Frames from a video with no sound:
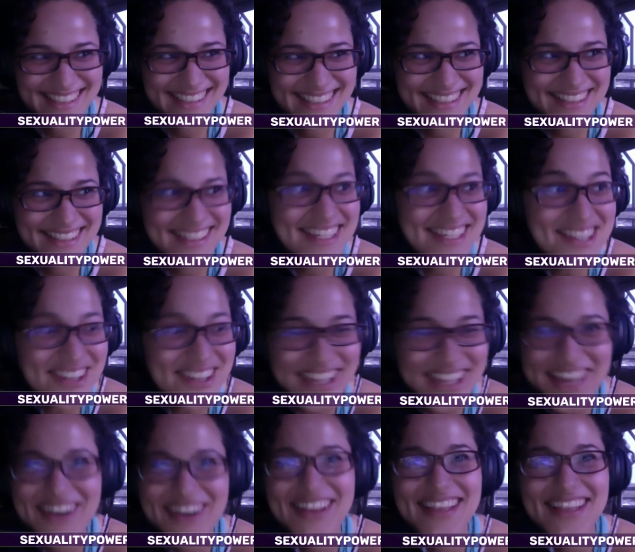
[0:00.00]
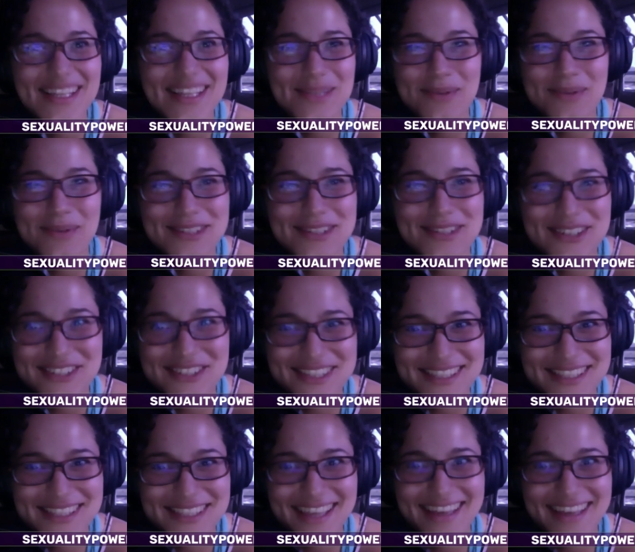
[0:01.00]
Literally, all these words are just
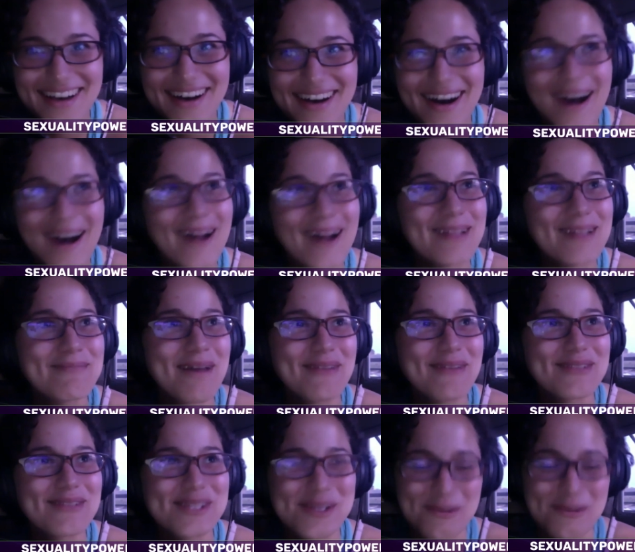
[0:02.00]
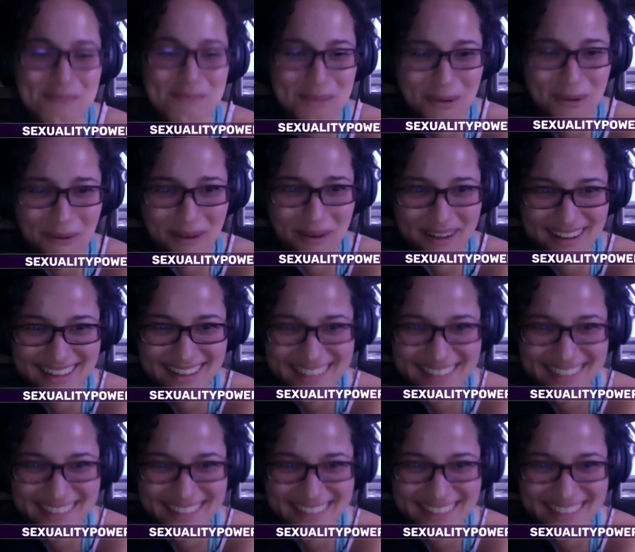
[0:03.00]
like on my vision board.